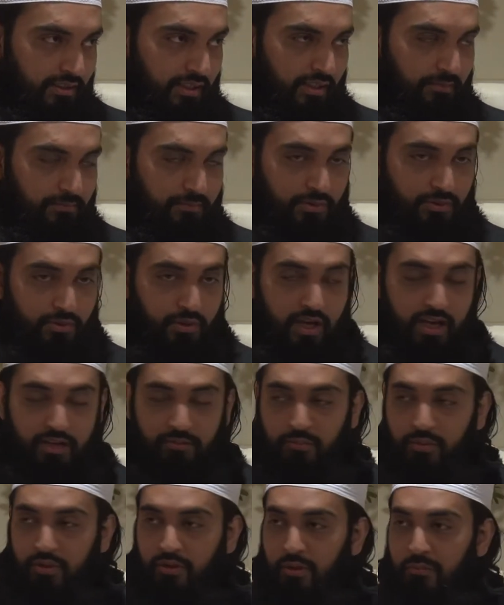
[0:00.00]
Uh, um, so,
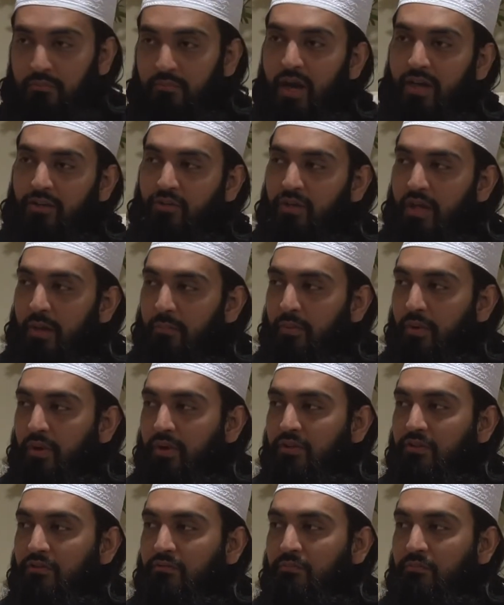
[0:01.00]
and we come back to that
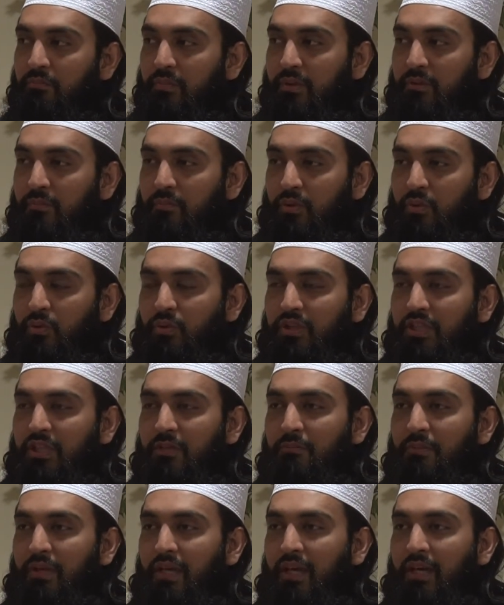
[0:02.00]
point of beauty
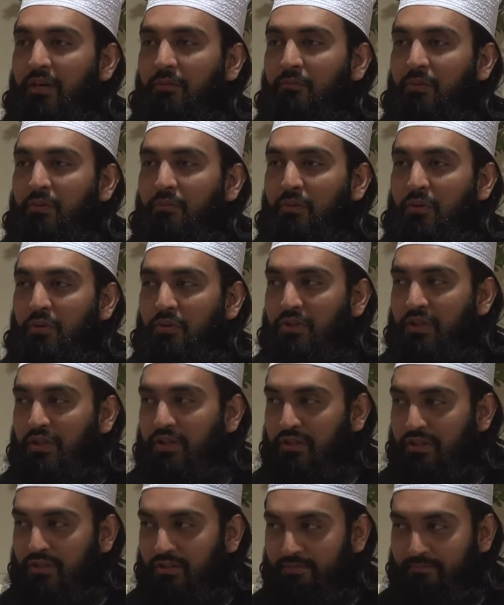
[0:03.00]
being
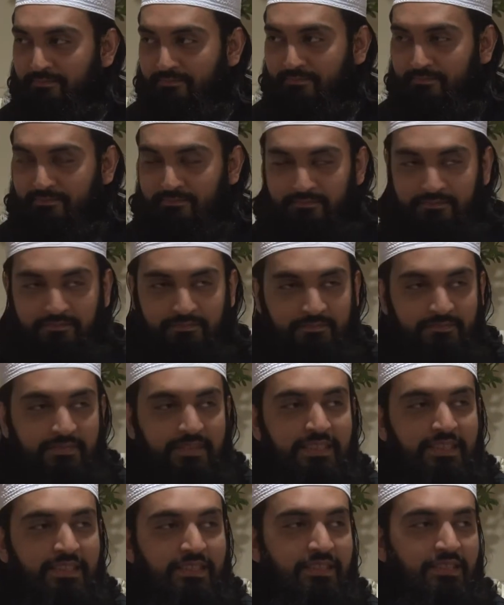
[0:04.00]
proportionate.
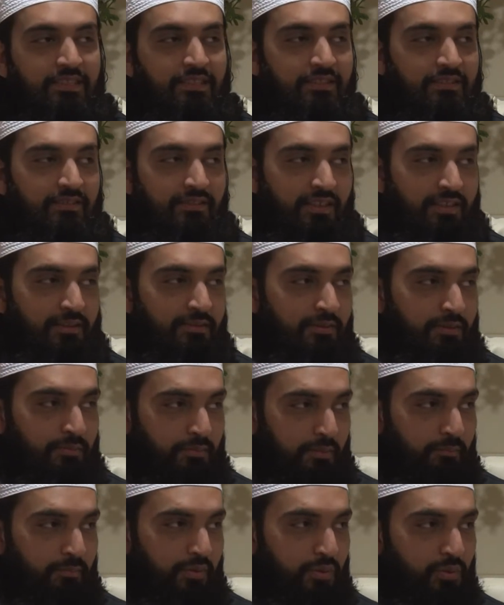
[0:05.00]
Yeah,
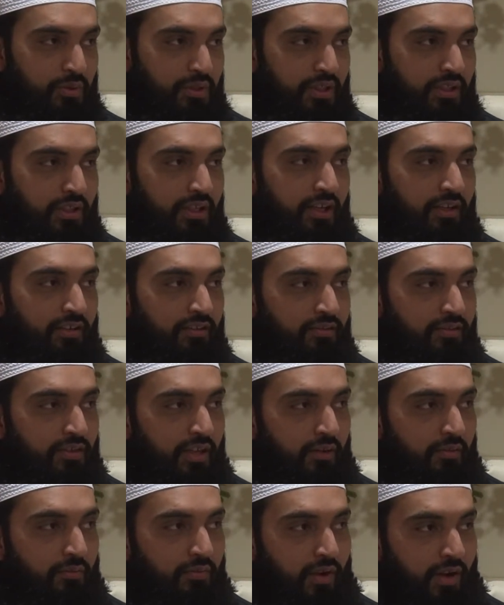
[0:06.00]
the beauty is
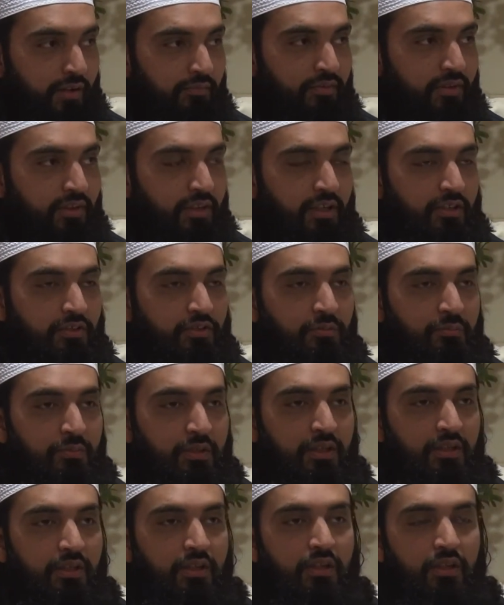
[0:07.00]
for everything to
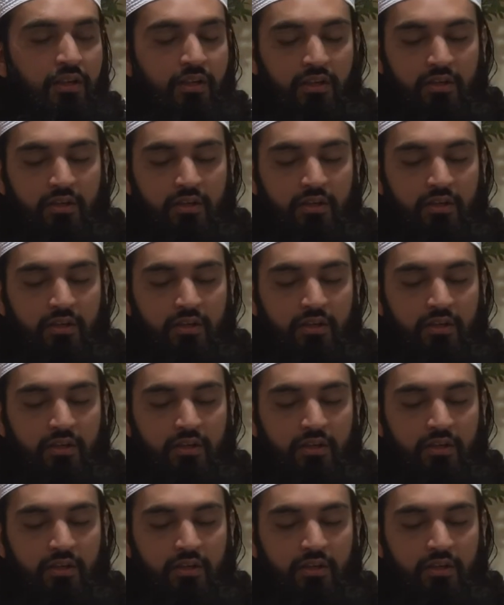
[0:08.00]
be